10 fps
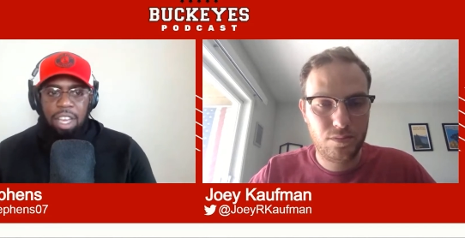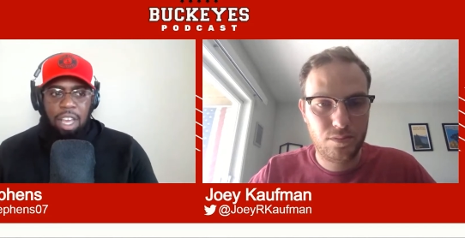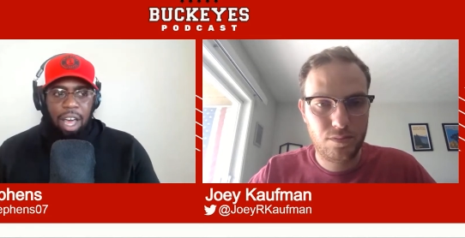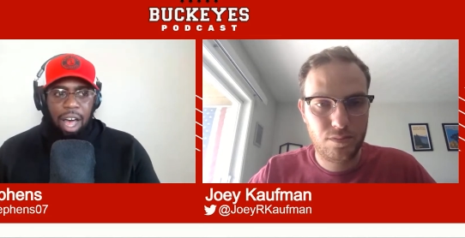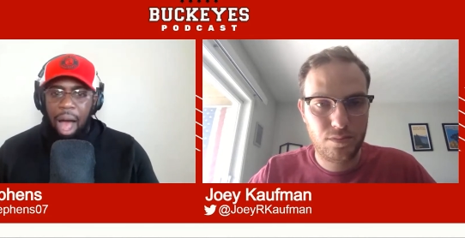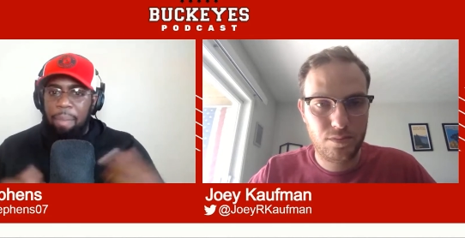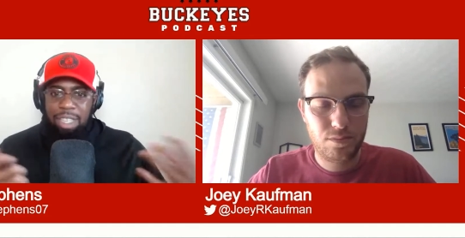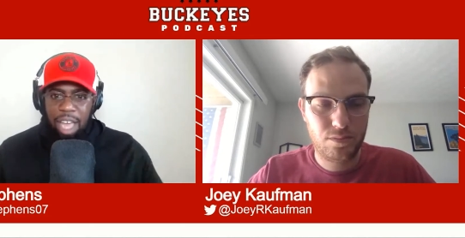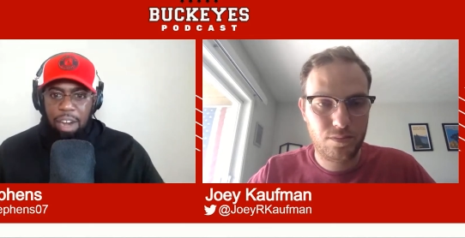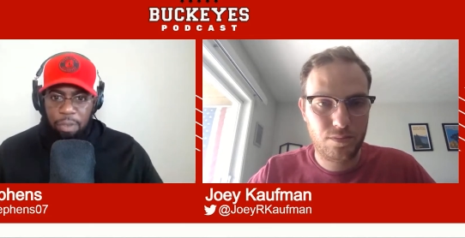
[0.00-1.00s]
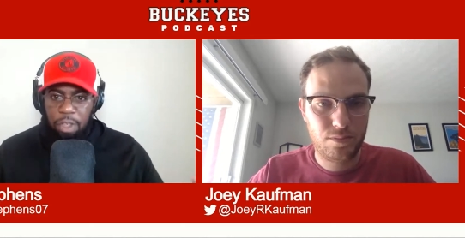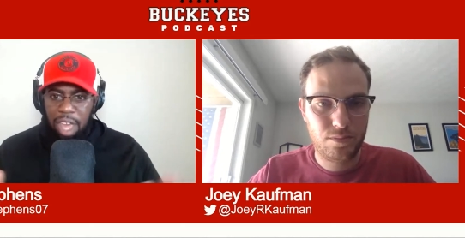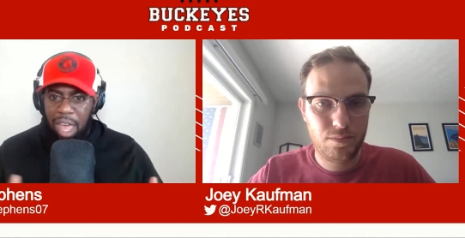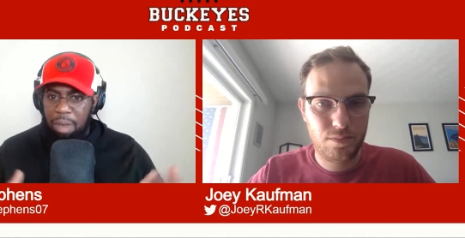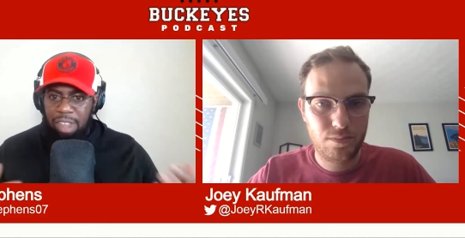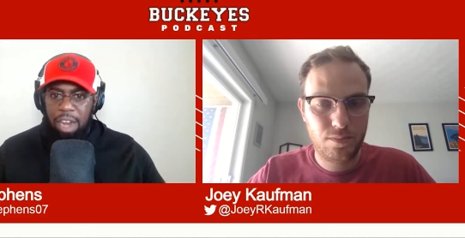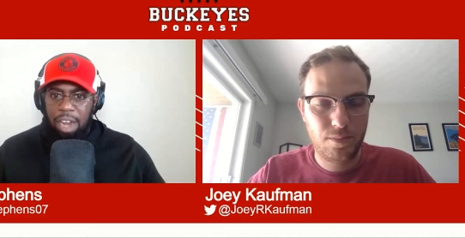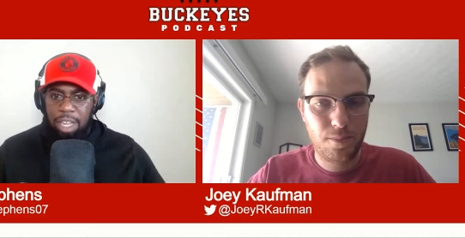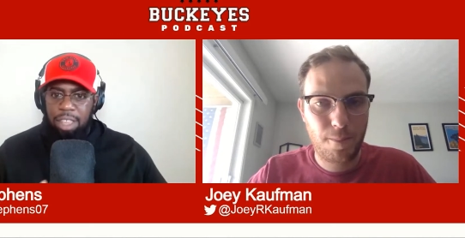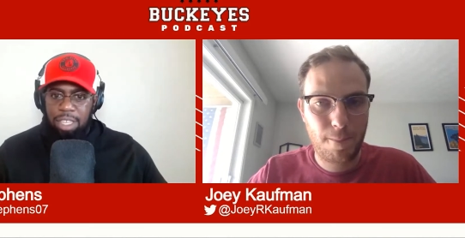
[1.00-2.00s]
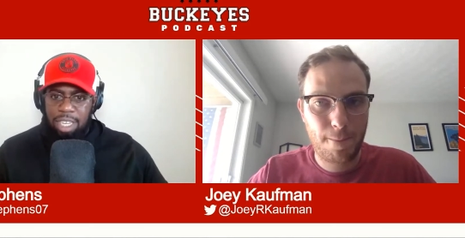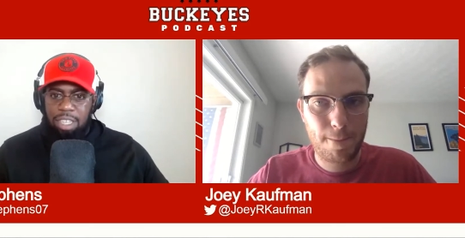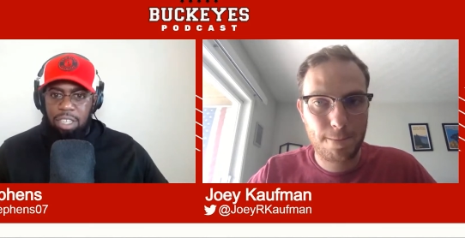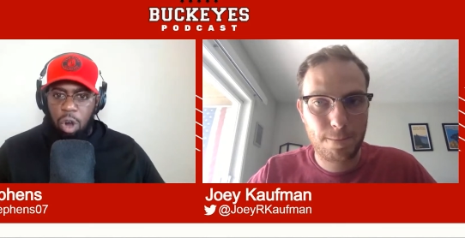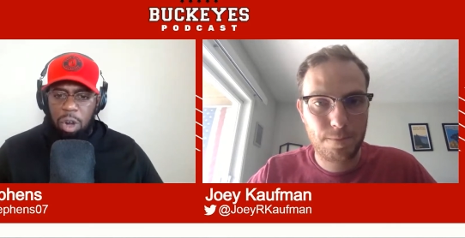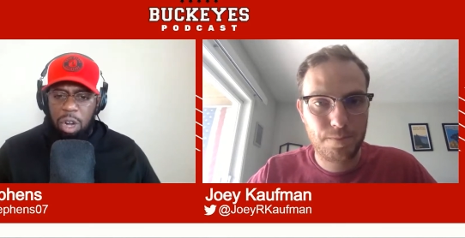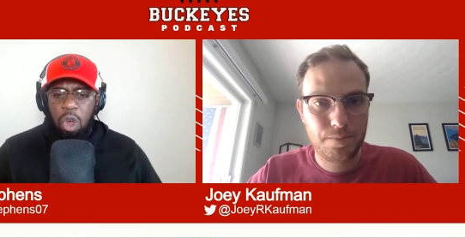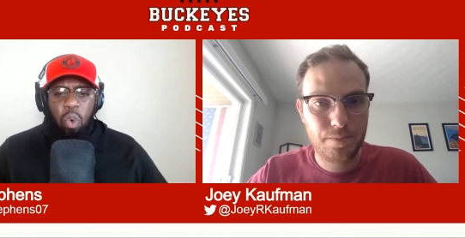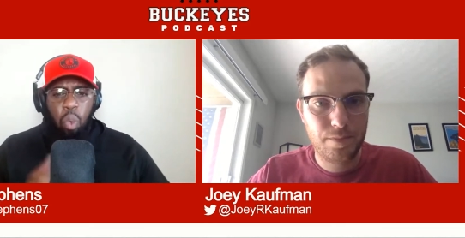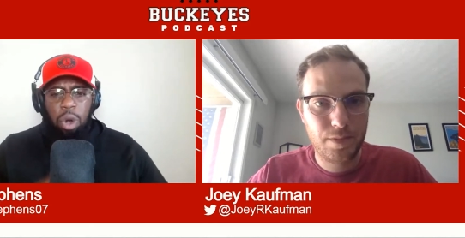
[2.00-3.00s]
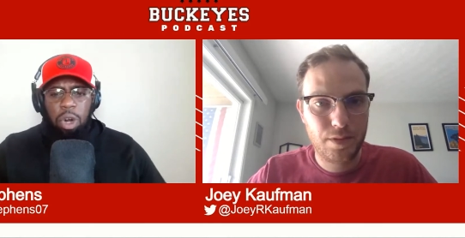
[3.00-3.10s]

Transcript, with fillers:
Speaker 1: Uh, I'm excited for the game, excited to get the season started. What are